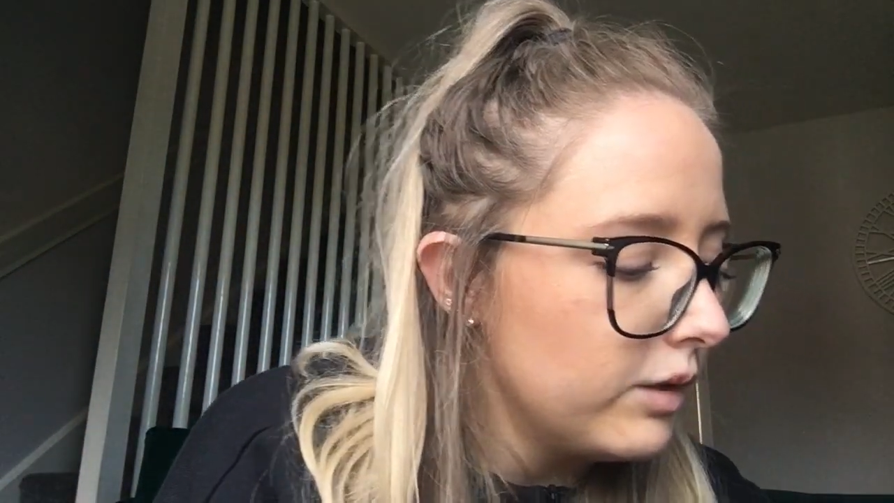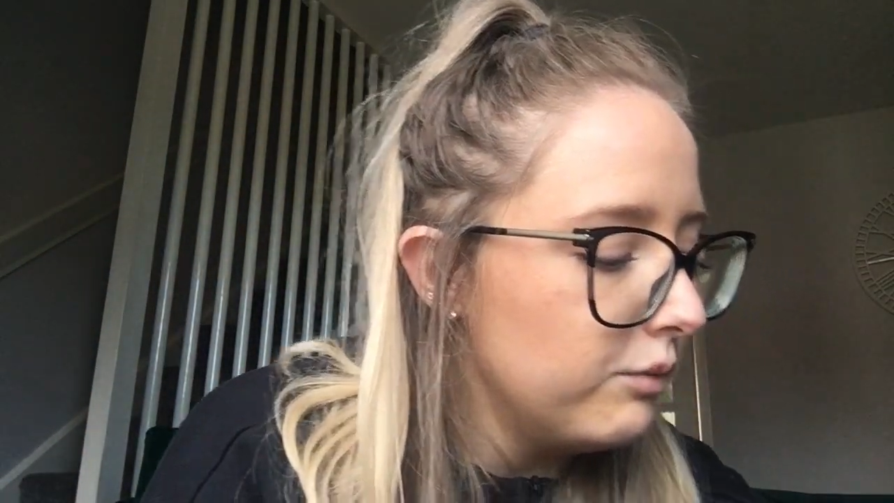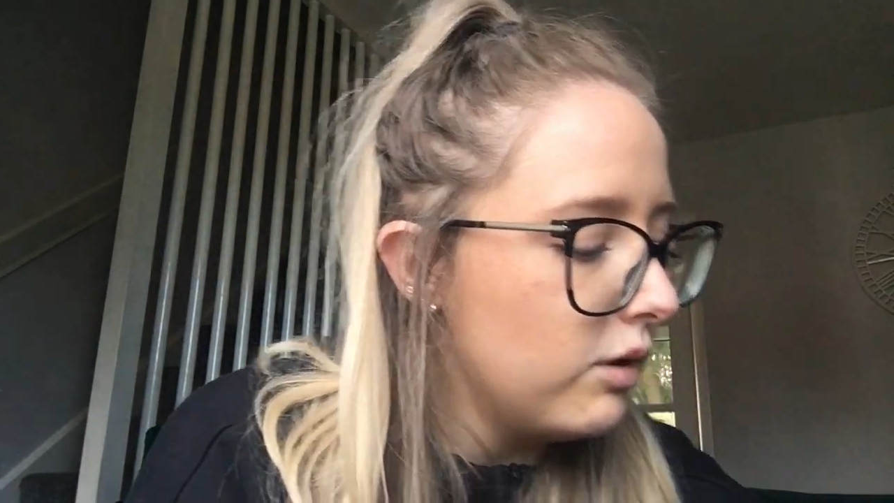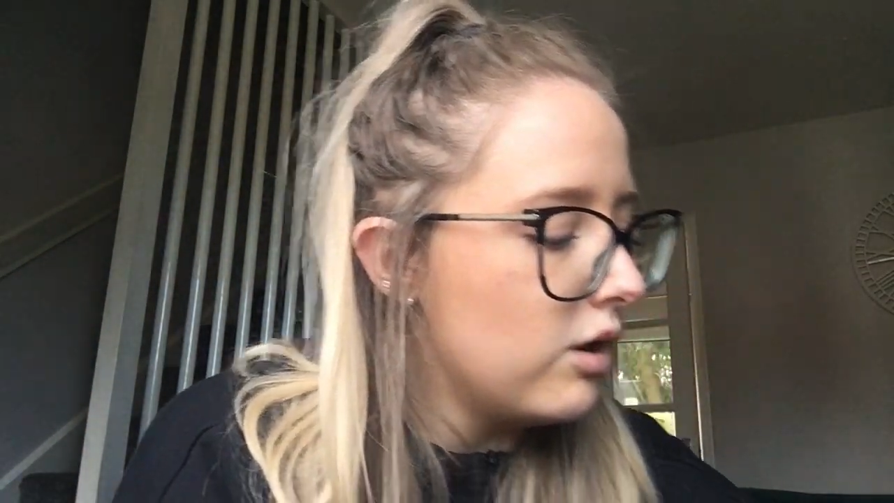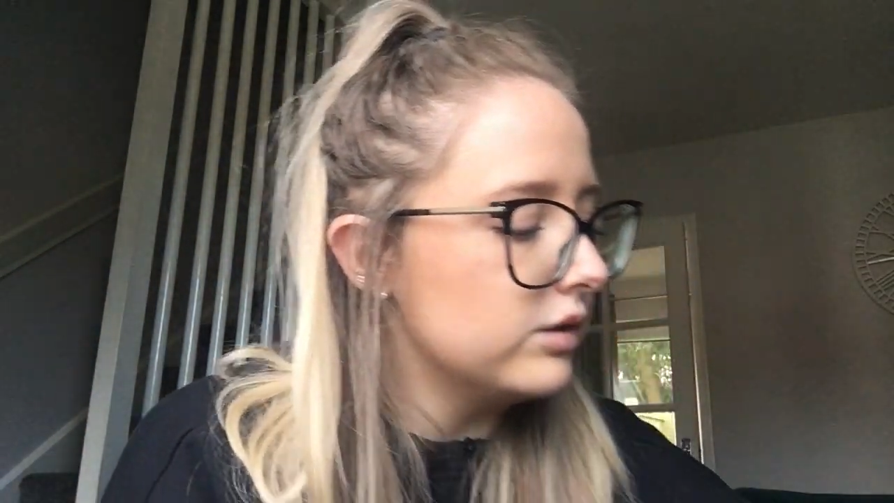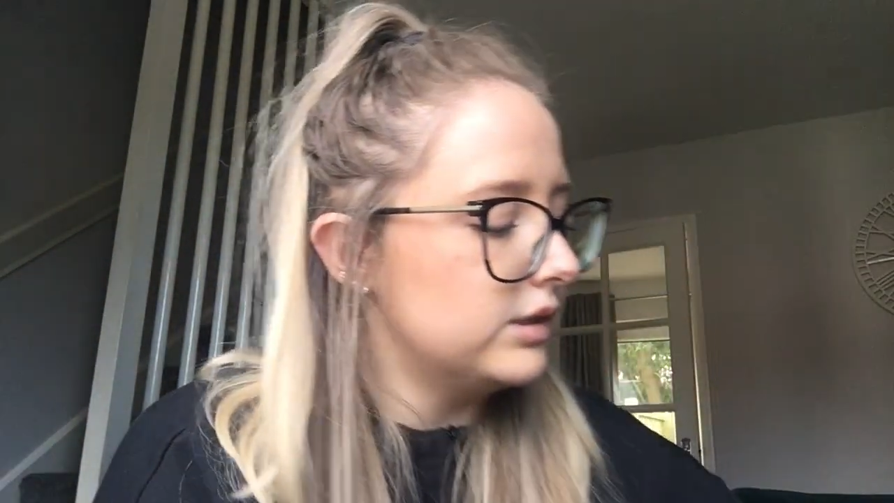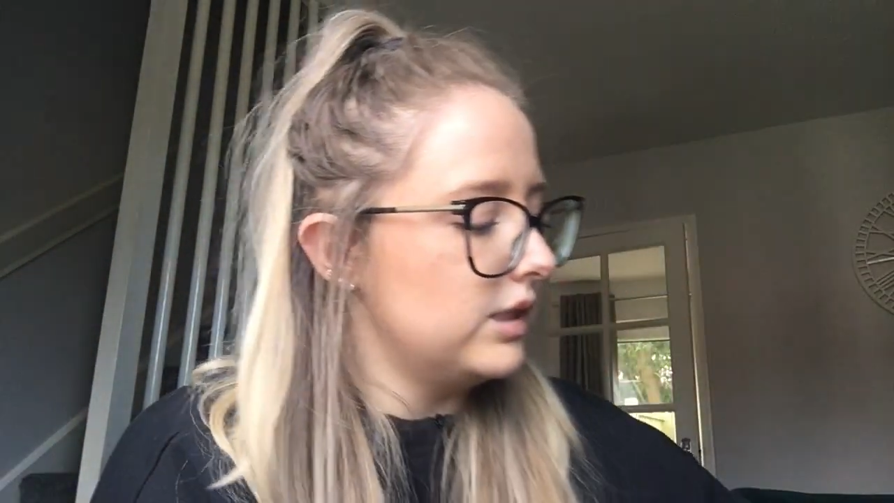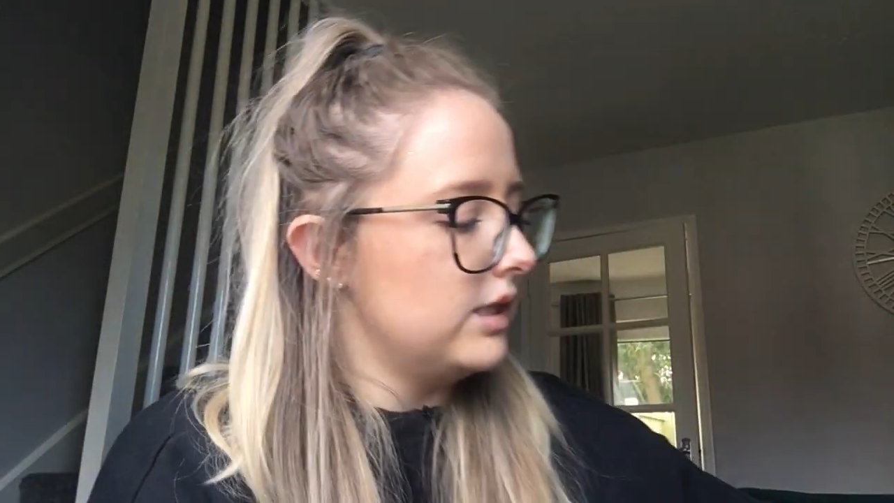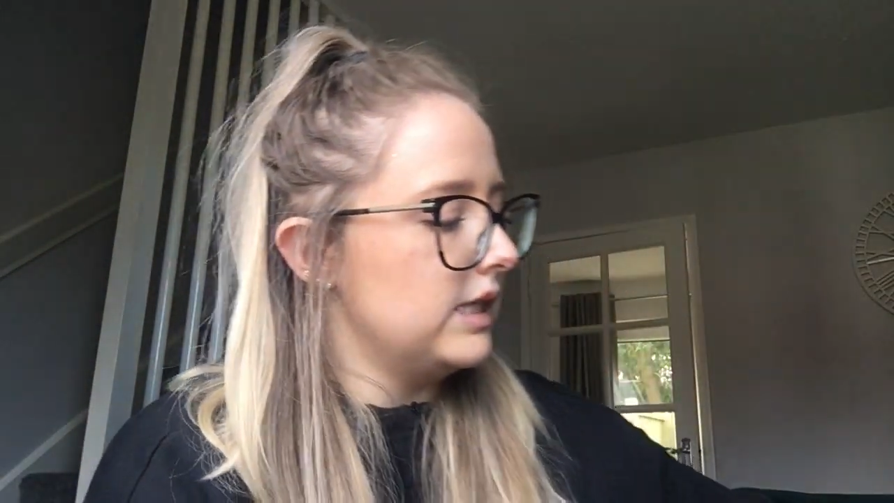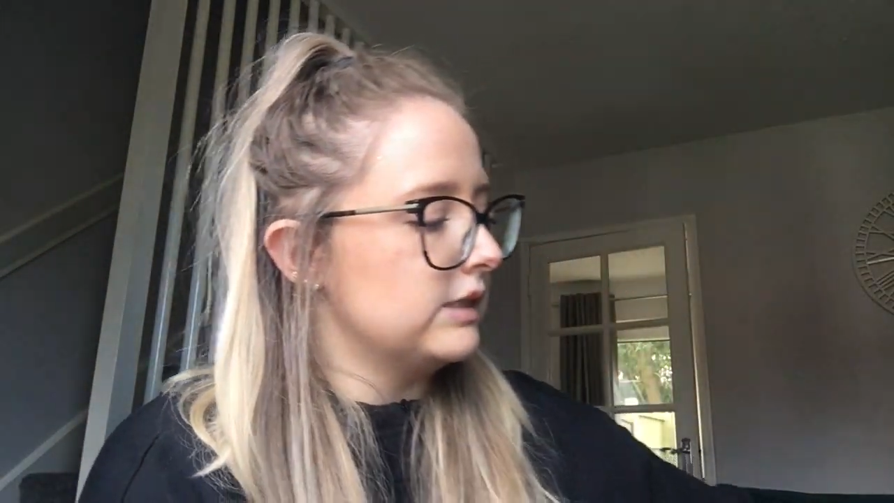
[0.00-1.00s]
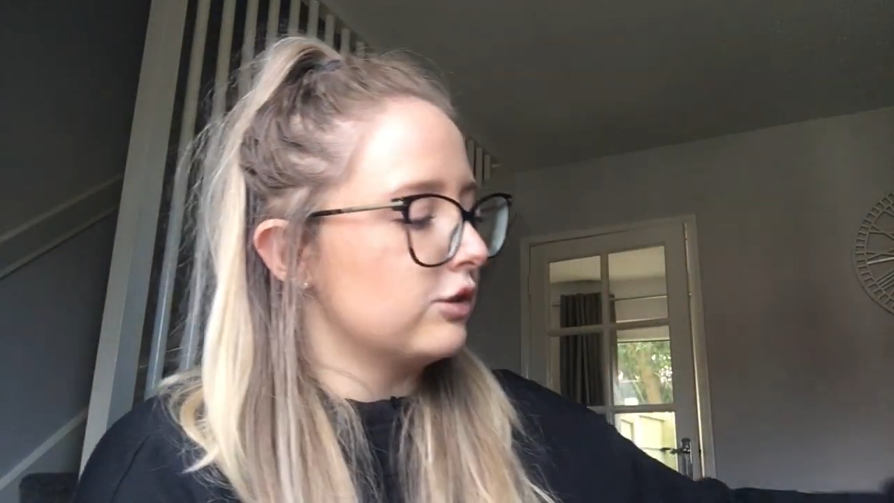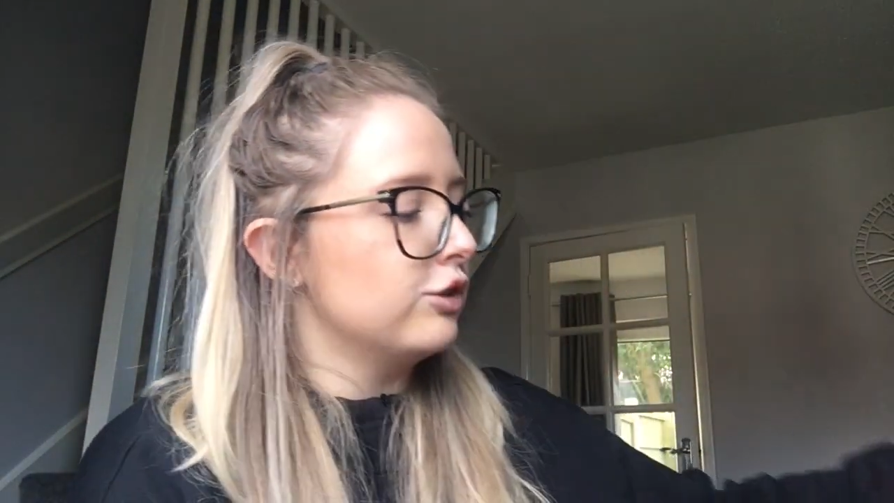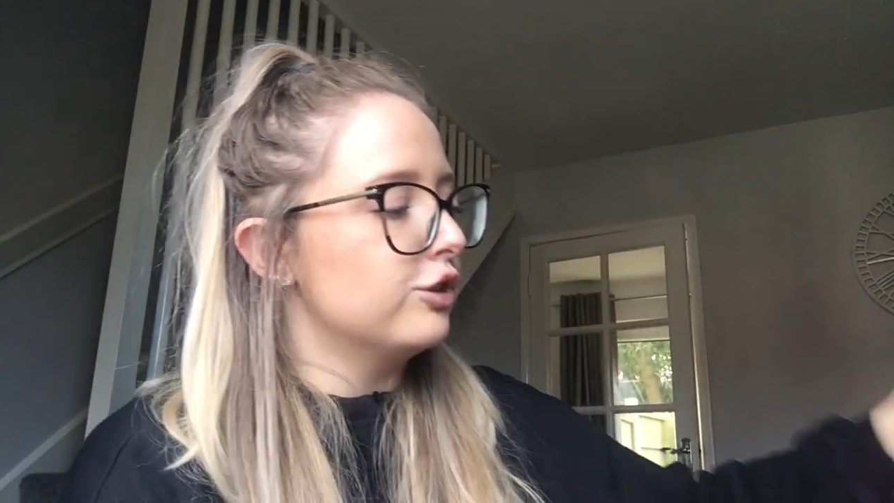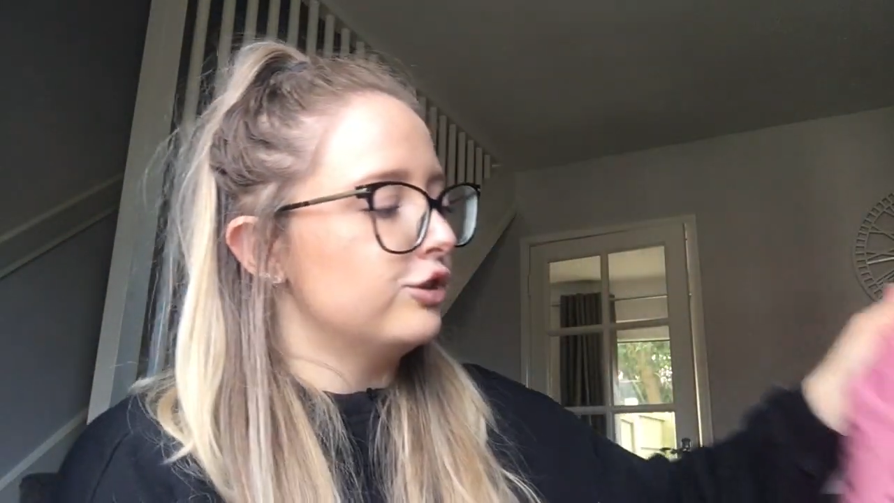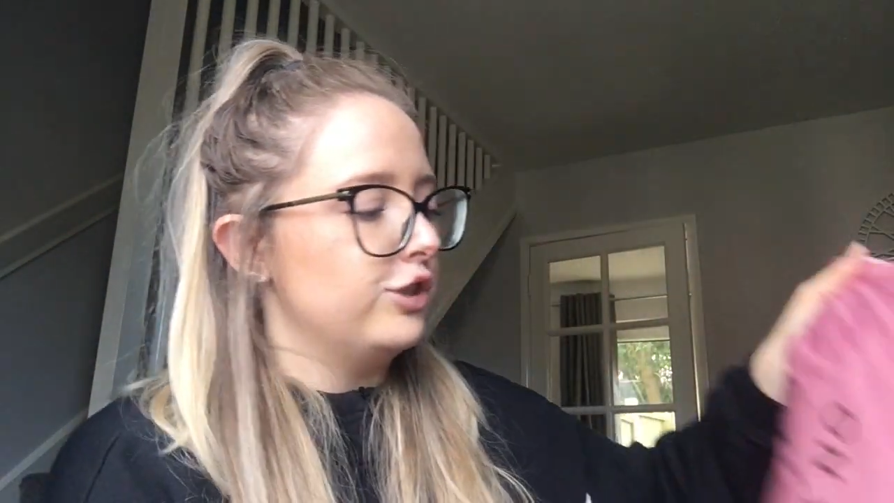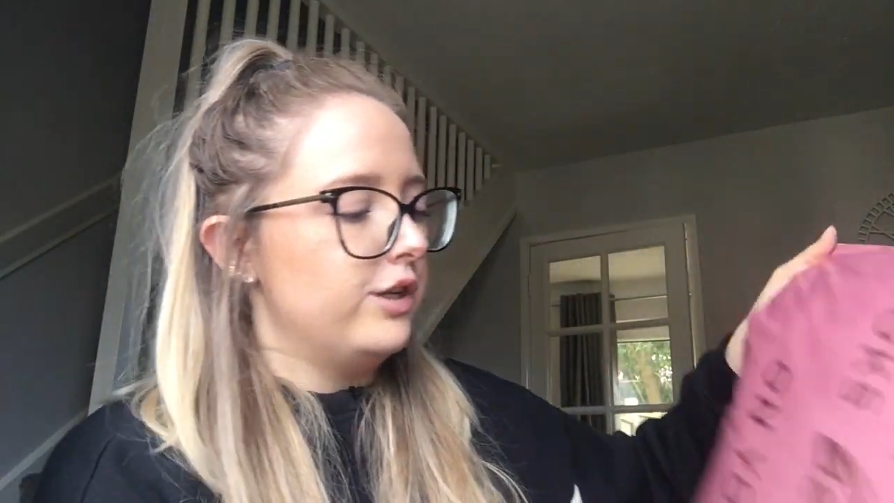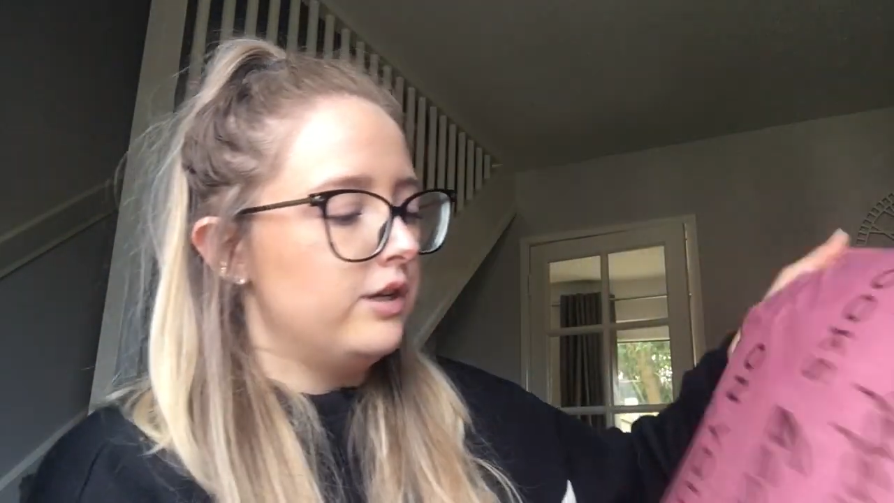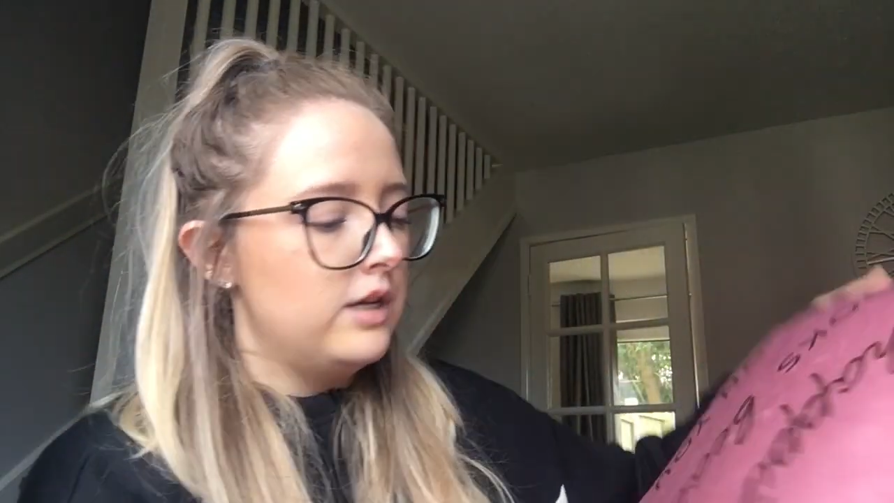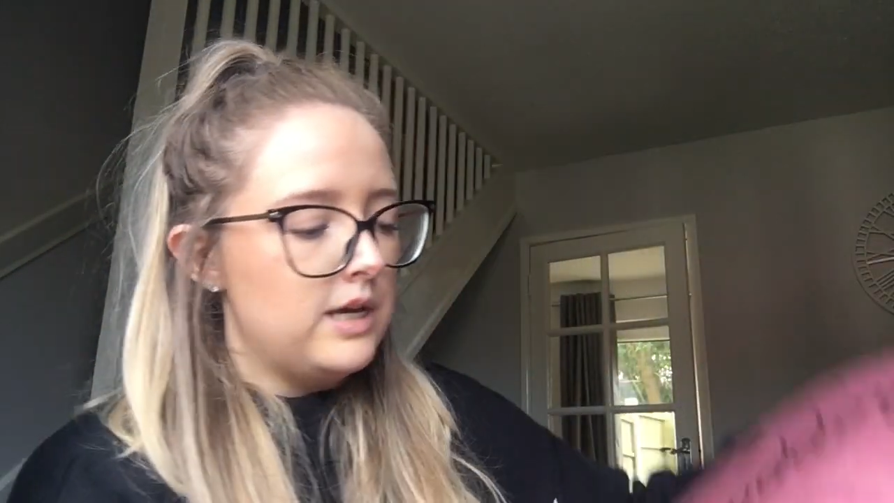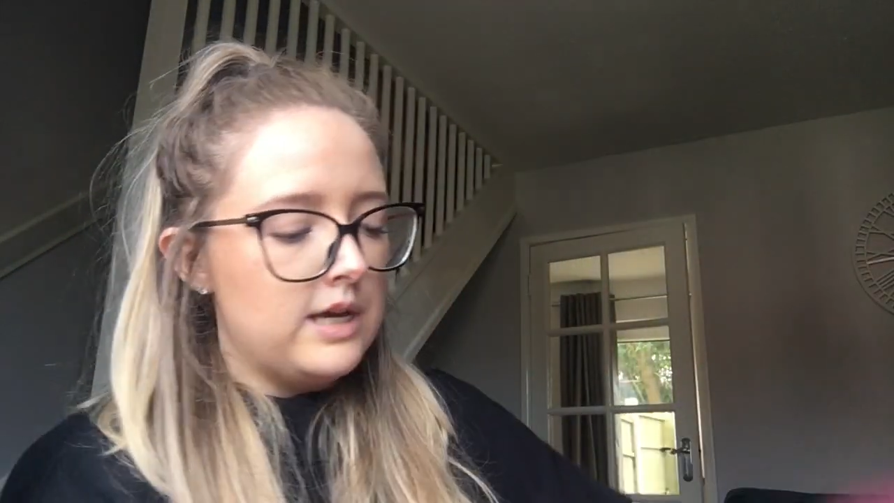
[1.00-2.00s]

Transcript: was this cushion,